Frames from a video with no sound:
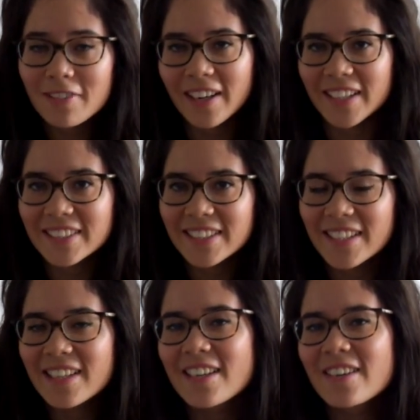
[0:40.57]
right,
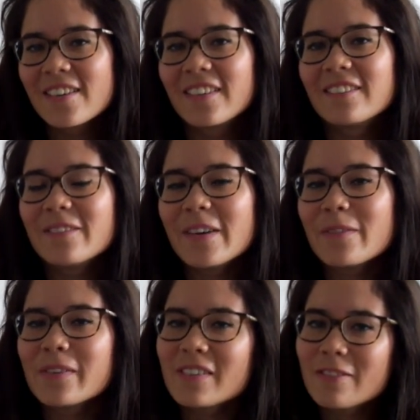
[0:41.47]

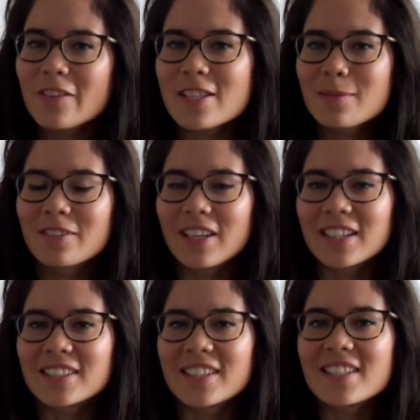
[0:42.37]
remember with reversible
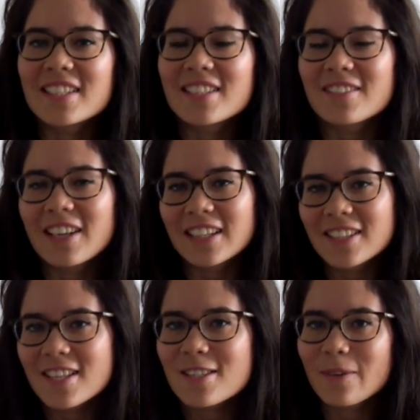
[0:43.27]
reactions, it's
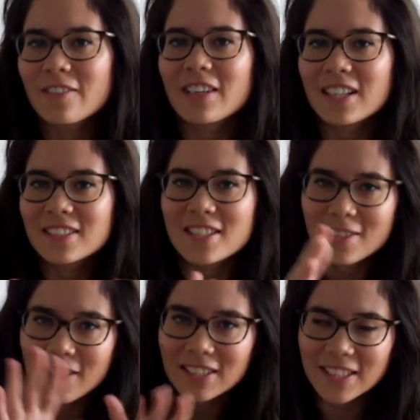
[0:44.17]
reactions where
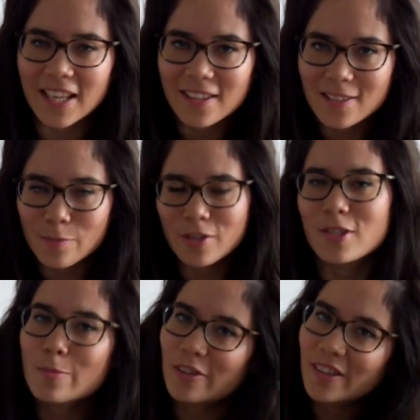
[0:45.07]
reactants react together to
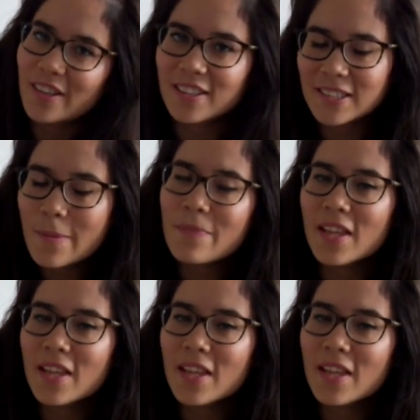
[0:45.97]
produce products